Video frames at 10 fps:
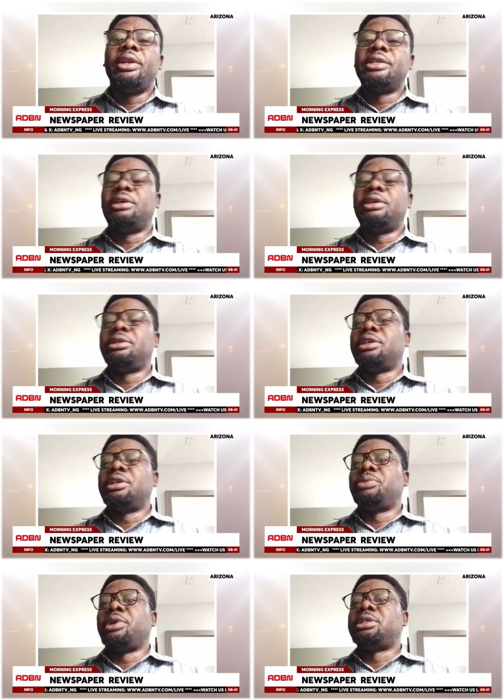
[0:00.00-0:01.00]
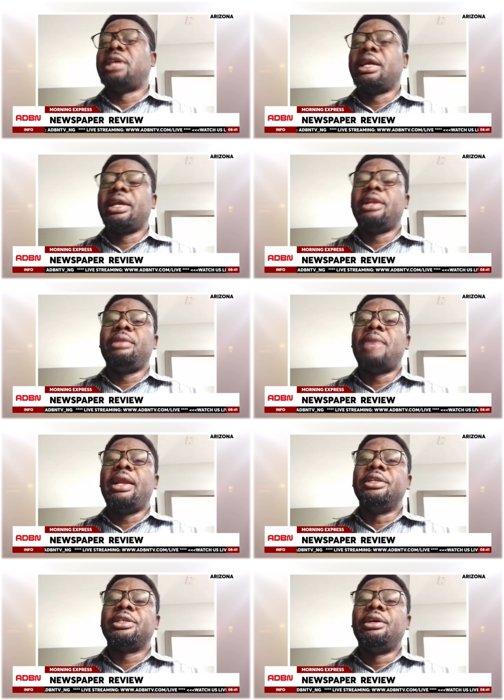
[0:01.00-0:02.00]
It's not just because they are getting
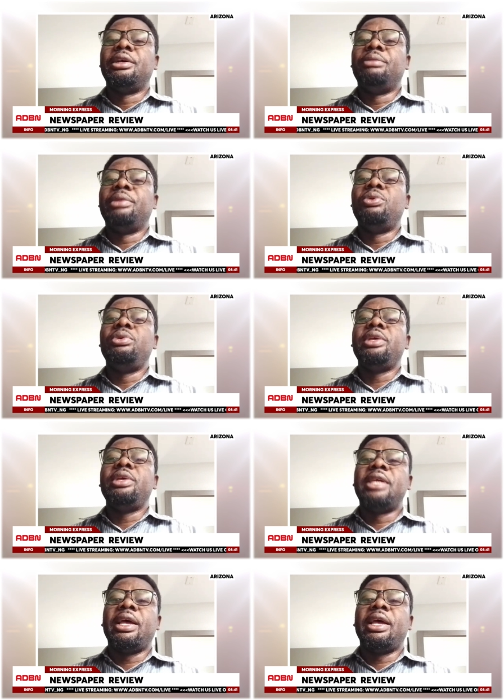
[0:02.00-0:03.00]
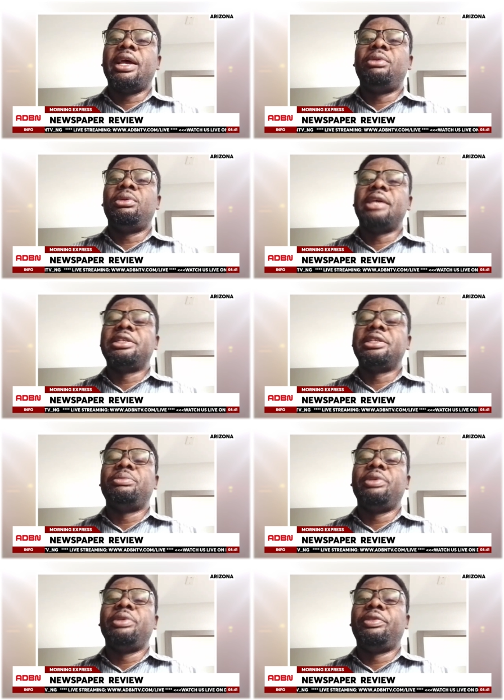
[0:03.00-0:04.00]
mileage, but who is there? How long has he
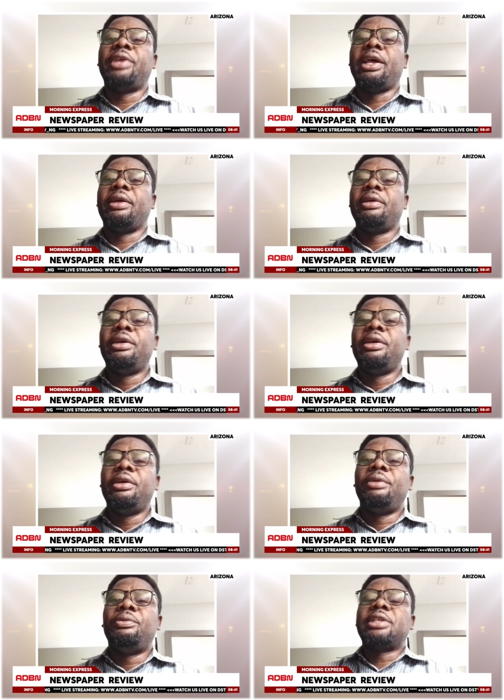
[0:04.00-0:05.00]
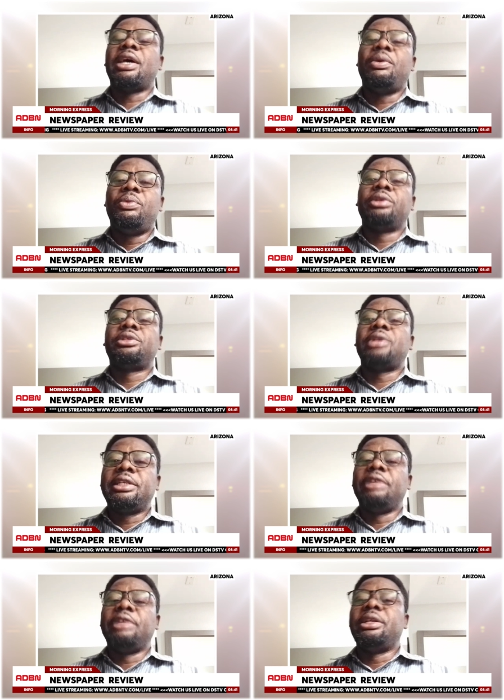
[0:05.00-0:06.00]
been there? What and what
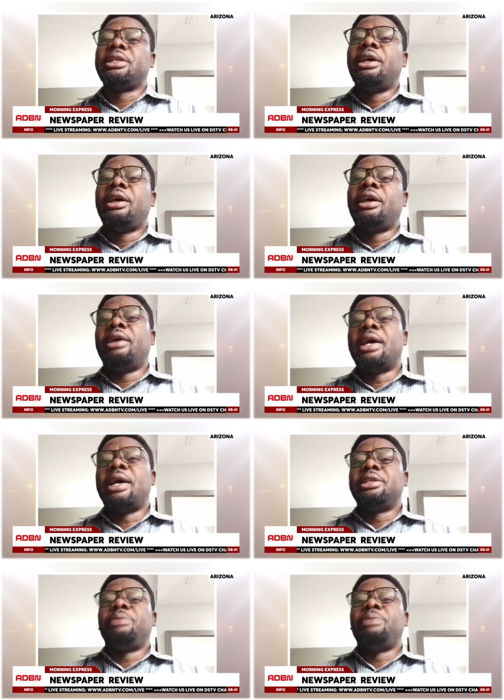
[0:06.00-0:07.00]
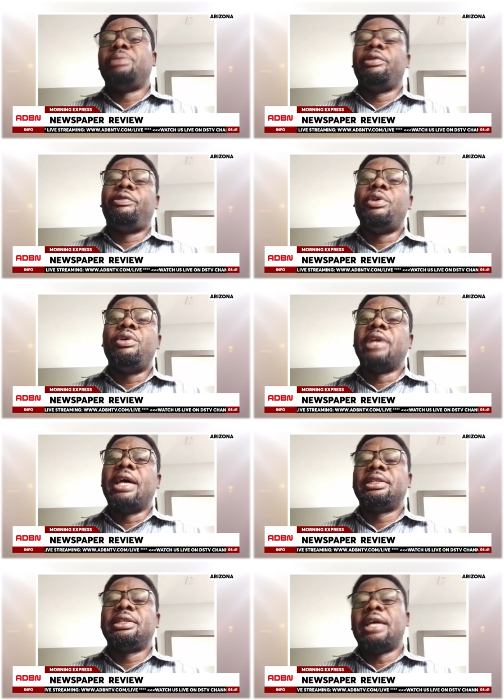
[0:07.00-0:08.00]
achievement um, has he performed
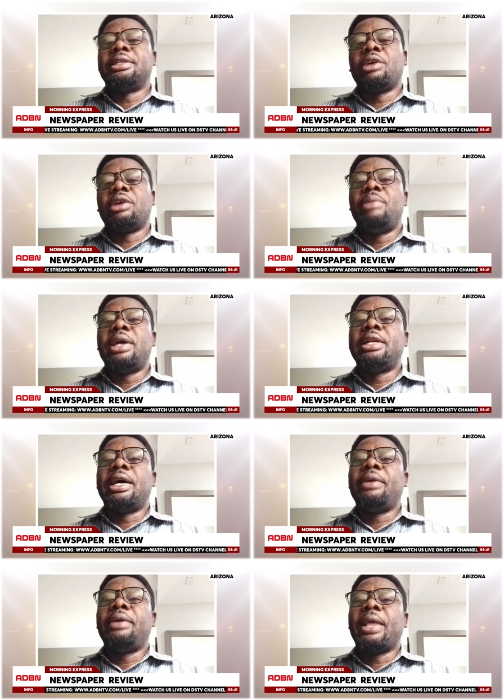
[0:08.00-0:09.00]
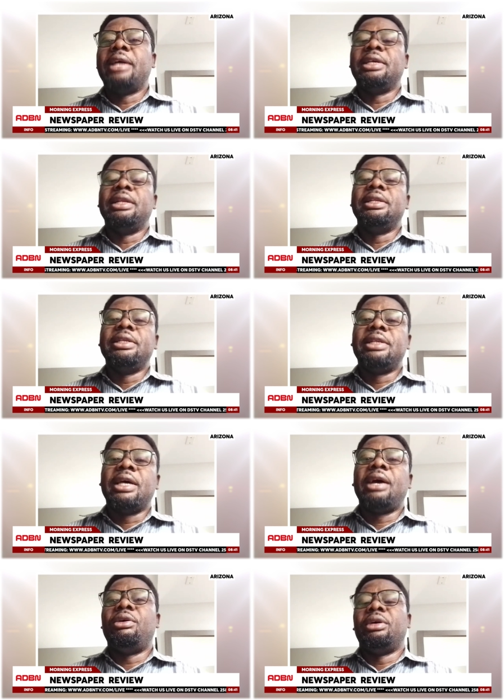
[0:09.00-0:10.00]
as, as a commander, as a leader,
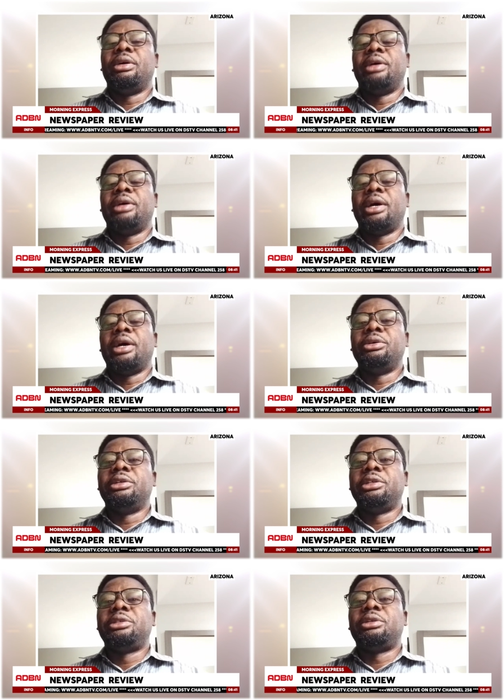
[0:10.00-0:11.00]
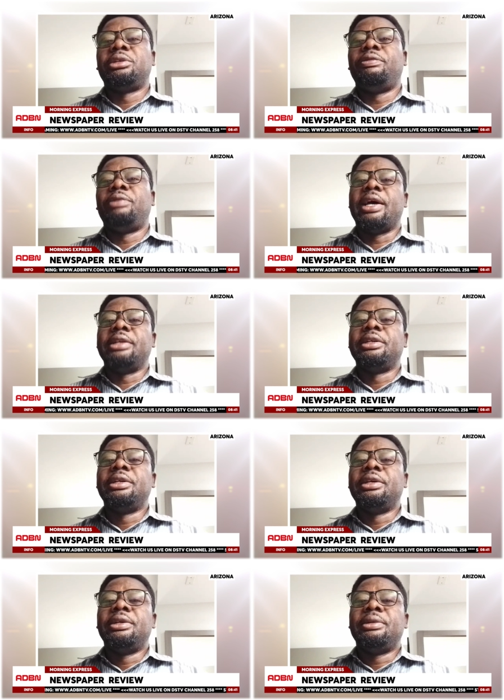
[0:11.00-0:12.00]
or, or, or stuff like that?
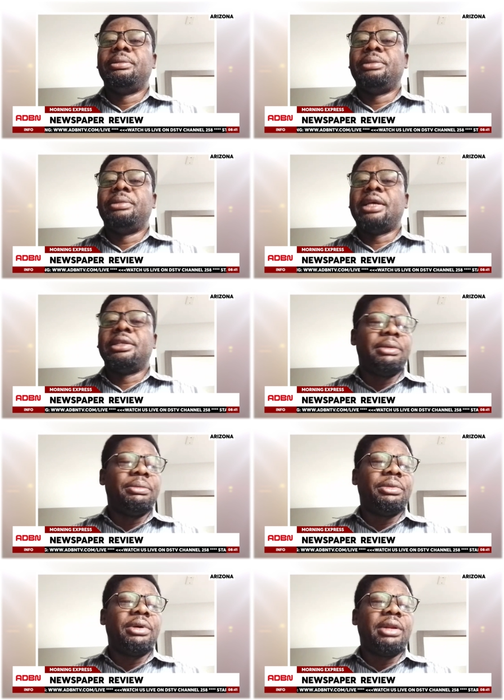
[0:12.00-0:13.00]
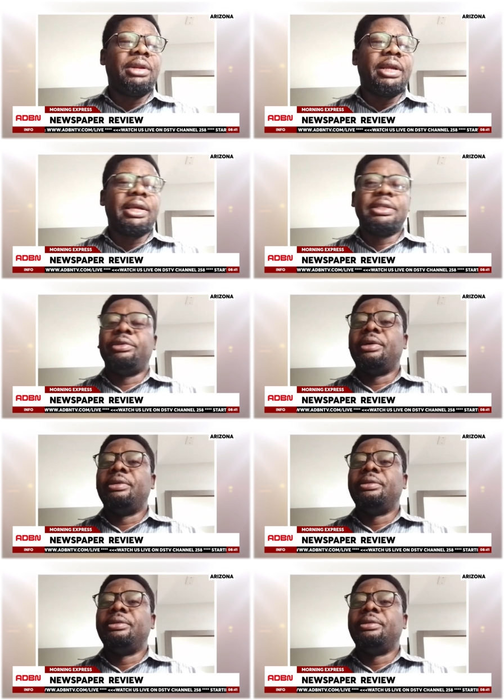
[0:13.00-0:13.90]
That's um, all I can say for now.